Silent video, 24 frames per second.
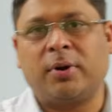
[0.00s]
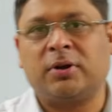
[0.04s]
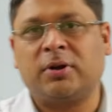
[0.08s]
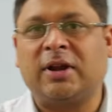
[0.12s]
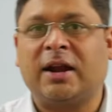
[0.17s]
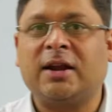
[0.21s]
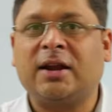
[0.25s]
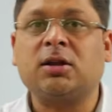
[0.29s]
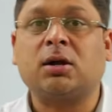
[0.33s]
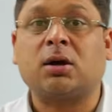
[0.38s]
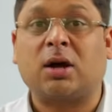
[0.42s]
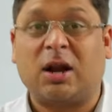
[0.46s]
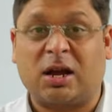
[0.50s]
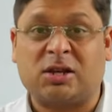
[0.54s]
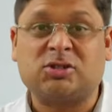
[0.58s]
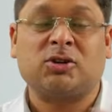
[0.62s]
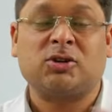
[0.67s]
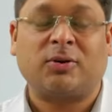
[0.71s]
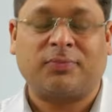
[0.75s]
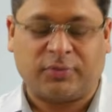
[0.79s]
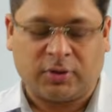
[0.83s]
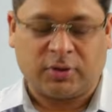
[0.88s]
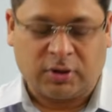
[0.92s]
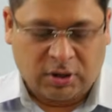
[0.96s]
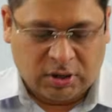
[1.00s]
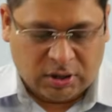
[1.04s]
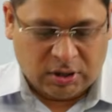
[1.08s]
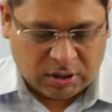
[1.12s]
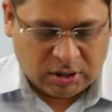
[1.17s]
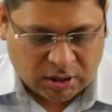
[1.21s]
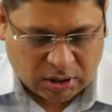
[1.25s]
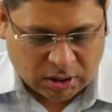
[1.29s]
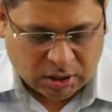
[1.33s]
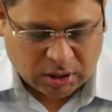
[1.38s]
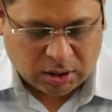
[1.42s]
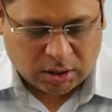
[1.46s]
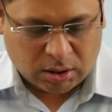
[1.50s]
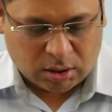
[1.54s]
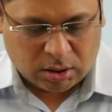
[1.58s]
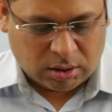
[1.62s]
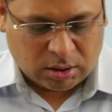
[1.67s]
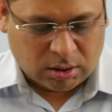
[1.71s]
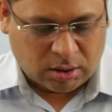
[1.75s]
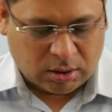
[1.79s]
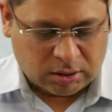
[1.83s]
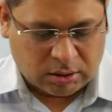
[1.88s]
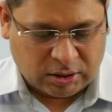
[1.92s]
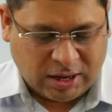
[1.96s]
That is the crux of
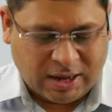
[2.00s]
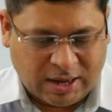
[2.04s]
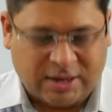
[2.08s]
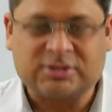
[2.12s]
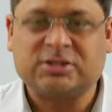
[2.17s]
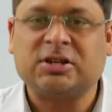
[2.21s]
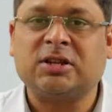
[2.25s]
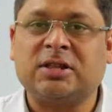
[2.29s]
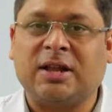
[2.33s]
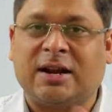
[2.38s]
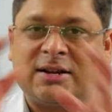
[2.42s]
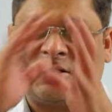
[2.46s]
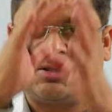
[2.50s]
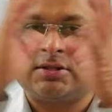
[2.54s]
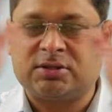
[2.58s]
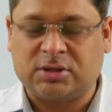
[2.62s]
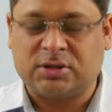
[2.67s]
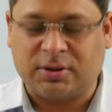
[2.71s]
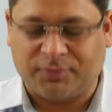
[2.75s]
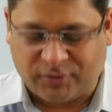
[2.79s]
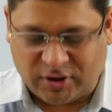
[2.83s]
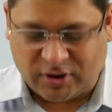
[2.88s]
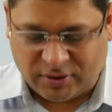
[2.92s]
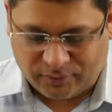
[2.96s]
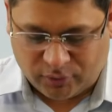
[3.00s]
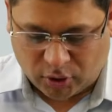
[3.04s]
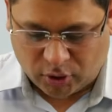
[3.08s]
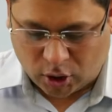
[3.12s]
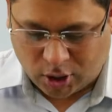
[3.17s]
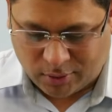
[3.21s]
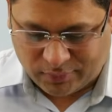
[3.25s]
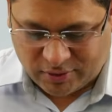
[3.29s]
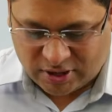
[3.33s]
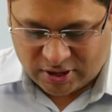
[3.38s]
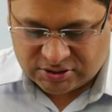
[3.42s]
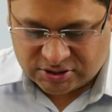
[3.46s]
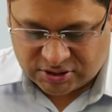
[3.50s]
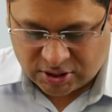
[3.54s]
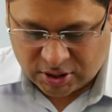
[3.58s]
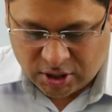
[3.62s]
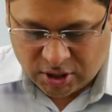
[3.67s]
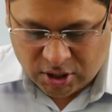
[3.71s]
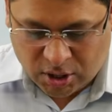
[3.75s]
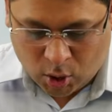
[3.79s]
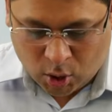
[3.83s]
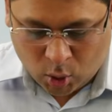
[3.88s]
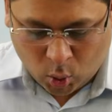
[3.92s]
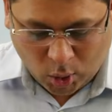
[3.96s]
the answer. That's the framework of answer.
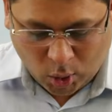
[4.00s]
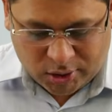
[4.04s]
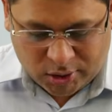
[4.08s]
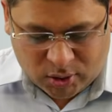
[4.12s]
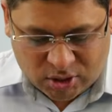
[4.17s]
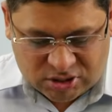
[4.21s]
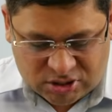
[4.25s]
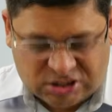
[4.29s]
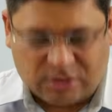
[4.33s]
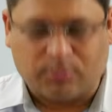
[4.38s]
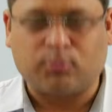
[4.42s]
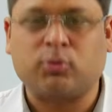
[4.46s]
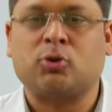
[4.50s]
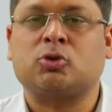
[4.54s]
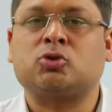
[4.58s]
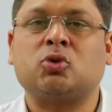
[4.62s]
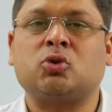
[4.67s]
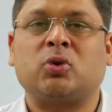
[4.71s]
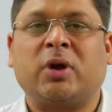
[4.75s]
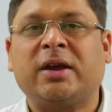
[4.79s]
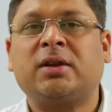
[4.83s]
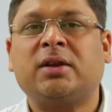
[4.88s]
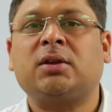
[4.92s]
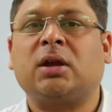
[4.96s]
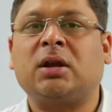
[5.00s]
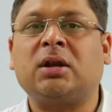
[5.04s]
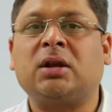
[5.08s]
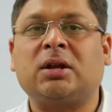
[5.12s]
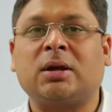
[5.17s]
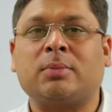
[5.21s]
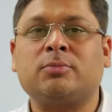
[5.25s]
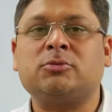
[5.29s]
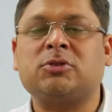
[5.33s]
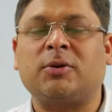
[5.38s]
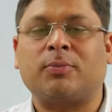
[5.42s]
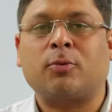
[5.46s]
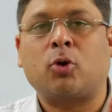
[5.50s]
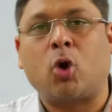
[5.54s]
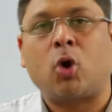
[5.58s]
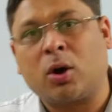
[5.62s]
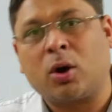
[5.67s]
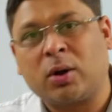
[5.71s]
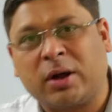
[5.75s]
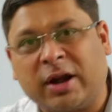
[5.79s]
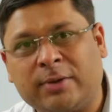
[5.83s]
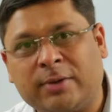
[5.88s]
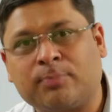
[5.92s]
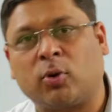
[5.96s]
What you are supposed to write in terms of
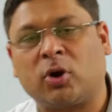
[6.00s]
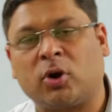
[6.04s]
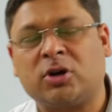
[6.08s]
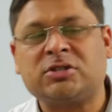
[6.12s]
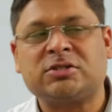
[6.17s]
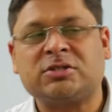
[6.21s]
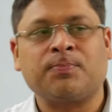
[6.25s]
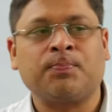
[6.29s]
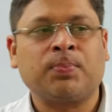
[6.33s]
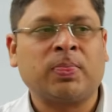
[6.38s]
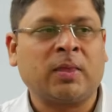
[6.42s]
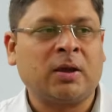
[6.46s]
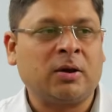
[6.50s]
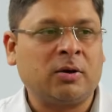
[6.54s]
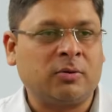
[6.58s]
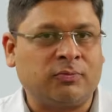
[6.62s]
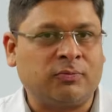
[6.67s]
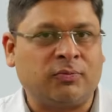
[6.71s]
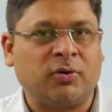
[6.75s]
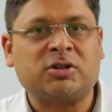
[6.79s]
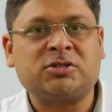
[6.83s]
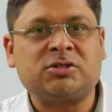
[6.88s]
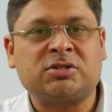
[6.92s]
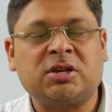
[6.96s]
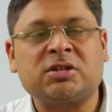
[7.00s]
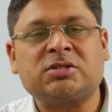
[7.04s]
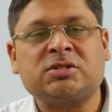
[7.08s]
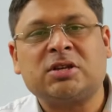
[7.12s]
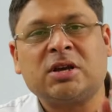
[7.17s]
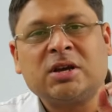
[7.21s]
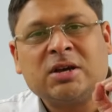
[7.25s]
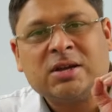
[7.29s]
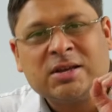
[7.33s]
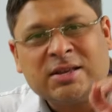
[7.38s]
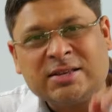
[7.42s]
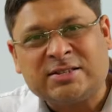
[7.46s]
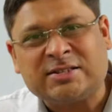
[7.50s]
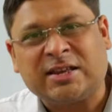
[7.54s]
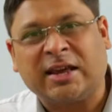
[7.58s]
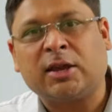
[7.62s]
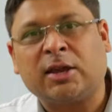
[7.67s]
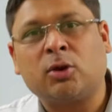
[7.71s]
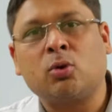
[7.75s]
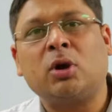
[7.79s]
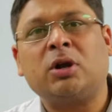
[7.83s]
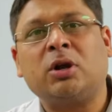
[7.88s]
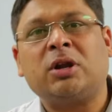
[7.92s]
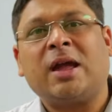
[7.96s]
concrete points, first is
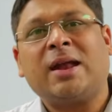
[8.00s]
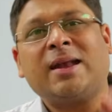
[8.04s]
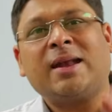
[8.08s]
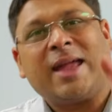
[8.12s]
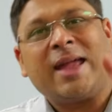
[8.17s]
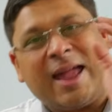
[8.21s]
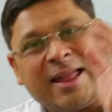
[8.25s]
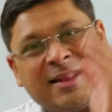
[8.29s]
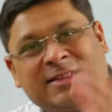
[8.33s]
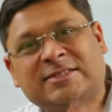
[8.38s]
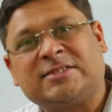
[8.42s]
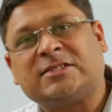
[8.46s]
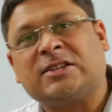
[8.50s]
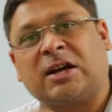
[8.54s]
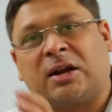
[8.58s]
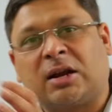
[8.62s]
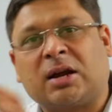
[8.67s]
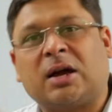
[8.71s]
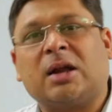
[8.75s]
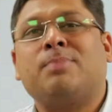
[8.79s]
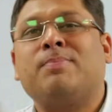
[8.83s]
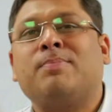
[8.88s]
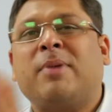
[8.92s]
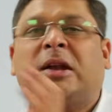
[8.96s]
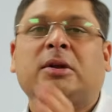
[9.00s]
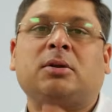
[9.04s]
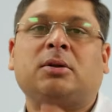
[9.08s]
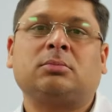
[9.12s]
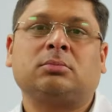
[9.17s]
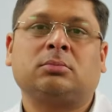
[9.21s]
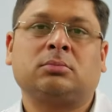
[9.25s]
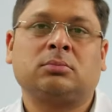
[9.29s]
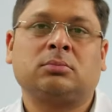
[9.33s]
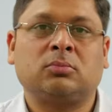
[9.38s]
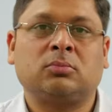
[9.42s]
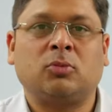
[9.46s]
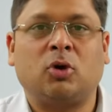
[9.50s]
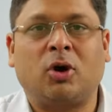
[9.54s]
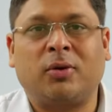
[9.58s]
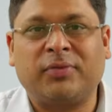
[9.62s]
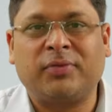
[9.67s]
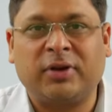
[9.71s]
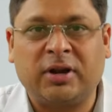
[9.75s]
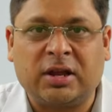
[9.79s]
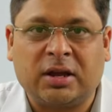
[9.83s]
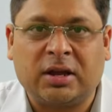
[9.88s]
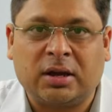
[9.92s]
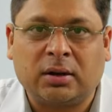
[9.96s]
security and encirclement
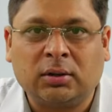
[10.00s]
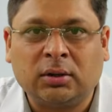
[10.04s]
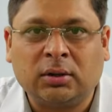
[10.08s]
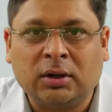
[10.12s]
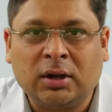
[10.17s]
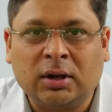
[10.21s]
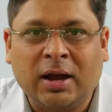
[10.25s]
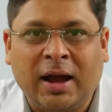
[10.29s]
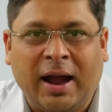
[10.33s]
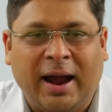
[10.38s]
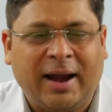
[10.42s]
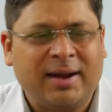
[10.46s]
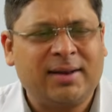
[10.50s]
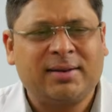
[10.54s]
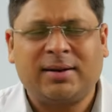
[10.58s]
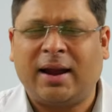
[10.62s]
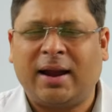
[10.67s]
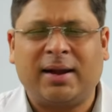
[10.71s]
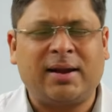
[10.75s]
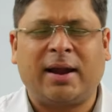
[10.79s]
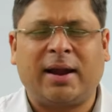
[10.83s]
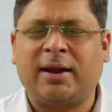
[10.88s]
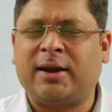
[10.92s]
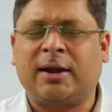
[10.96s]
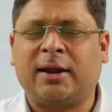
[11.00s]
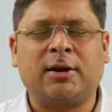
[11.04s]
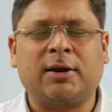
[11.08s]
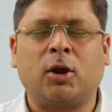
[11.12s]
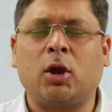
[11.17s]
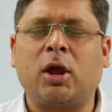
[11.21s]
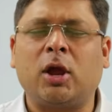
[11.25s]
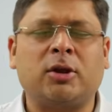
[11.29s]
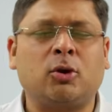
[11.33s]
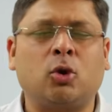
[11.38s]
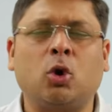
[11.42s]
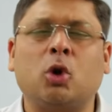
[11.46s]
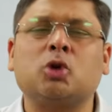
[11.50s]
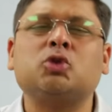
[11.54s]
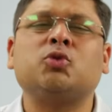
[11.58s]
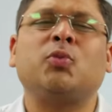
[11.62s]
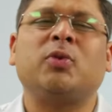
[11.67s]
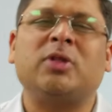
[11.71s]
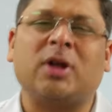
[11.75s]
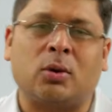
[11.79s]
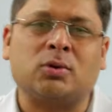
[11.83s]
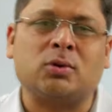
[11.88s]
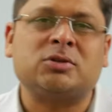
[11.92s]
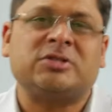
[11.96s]
of India. And it goes
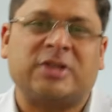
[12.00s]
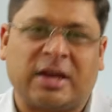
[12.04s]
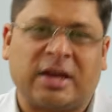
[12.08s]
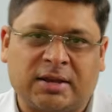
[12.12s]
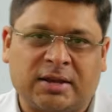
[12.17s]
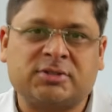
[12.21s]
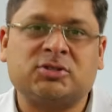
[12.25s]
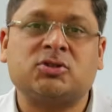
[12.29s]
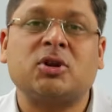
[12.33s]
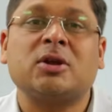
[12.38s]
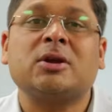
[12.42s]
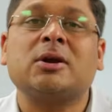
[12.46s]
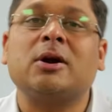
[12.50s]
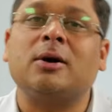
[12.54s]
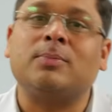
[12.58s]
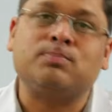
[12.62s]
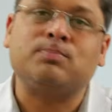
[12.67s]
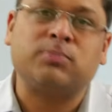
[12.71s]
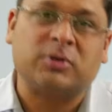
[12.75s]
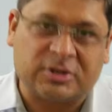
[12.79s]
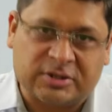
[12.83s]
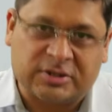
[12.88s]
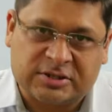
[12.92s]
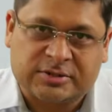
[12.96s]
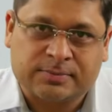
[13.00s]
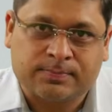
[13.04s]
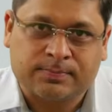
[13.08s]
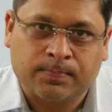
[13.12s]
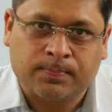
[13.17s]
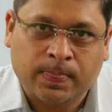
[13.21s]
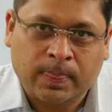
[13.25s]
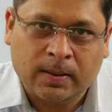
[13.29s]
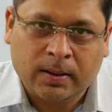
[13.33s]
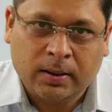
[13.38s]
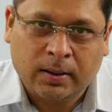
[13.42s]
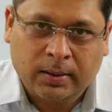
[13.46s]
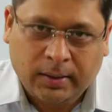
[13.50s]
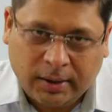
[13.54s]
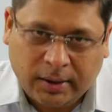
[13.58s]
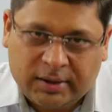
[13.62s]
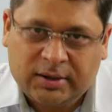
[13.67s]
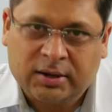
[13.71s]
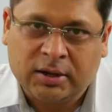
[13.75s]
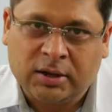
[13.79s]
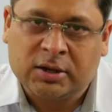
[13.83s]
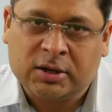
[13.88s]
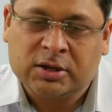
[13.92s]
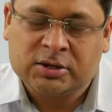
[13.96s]
without saying, string of pearls,
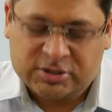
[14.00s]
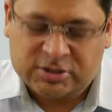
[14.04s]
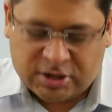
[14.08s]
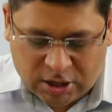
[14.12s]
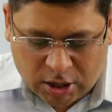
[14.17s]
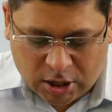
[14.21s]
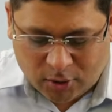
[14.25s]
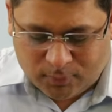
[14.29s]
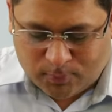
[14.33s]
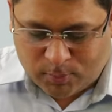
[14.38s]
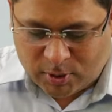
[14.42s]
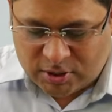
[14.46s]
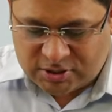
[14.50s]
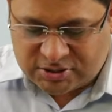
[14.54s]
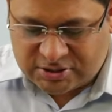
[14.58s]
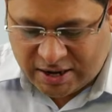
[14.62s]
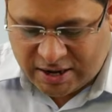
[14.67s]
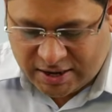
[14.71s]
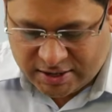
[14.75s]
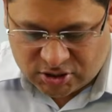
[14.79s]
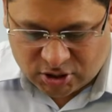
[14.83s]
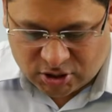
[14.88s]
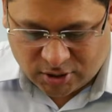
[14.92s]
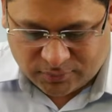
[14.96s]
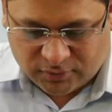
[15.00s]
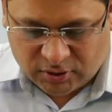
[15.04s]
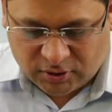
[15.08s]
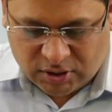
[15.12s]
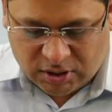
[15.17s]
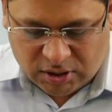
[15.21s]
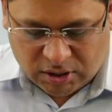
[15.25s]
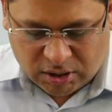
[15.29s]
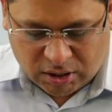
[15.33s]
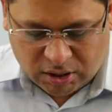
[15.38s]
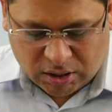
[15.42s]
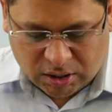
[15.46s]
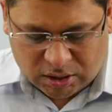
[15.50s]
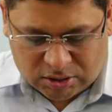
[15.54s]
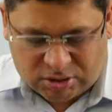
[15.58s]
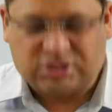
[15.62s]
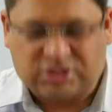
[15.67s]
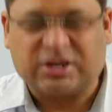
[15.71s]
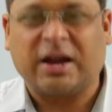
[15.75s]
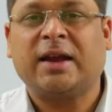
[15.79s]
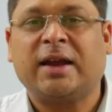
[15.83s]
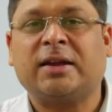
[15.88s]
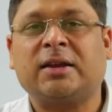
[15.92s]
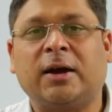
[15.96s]
right? String of pearls strategy of
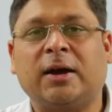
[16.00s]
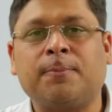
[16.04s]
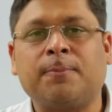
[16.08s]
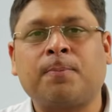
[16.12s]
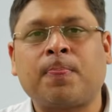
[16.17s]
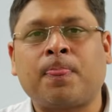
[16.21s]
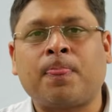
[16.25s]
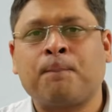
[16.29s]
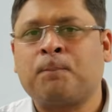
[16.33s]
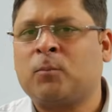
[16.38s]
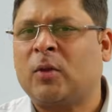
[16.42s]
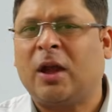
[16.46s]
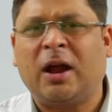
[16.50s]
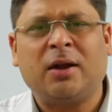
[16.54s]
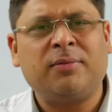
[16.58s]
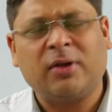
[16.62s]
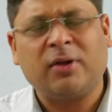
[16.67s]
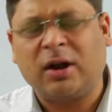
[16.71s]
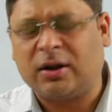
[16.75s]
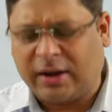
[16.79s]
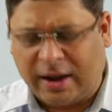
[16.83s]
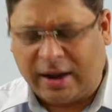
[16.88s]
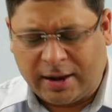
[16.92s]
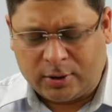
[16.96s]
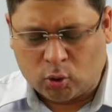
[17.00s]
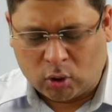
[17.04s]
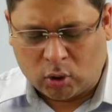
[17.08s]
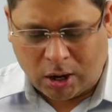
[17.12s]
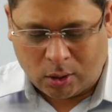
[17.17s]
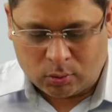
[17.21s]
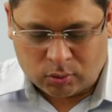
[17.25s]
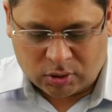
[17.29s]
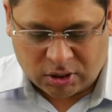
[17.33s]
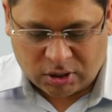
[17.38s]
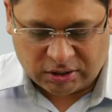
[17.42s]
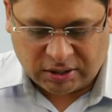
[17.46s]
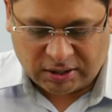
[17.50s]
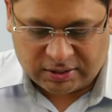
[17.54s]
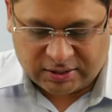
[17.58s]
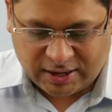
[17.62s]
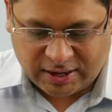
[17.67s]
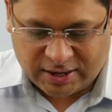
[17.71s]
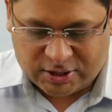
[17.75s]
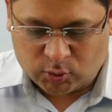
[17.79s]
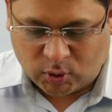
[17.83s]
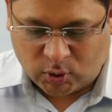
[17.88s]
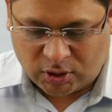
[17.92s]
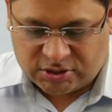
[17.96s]
China, and we are trying to counter that.
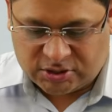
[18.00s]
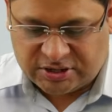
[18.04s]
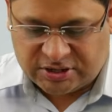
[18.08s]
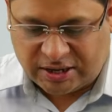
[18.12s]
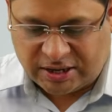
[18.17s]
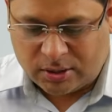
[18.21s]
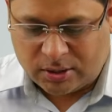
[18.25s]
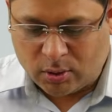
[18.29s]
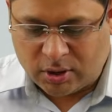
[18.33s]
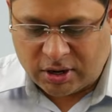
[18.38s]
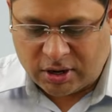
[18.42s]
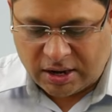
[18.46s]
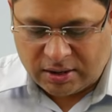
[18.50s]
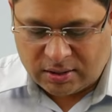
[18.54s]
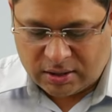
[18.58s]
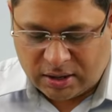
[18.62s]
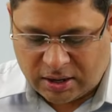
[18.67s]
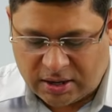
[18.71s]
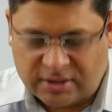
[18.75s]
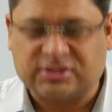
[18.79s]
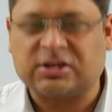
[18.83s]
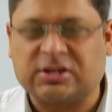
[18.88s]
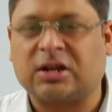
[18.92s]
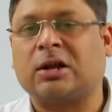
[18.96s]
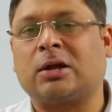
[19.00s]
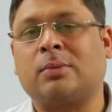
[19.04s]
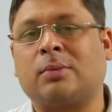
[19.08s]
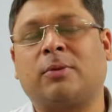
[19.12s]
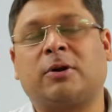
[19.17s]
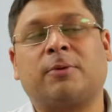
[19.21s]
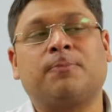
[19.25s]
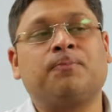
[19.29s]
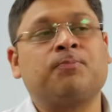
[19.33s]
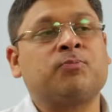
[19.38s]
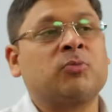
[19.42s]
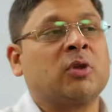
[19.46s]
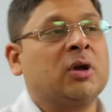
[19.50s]
That is one, security and encirclement.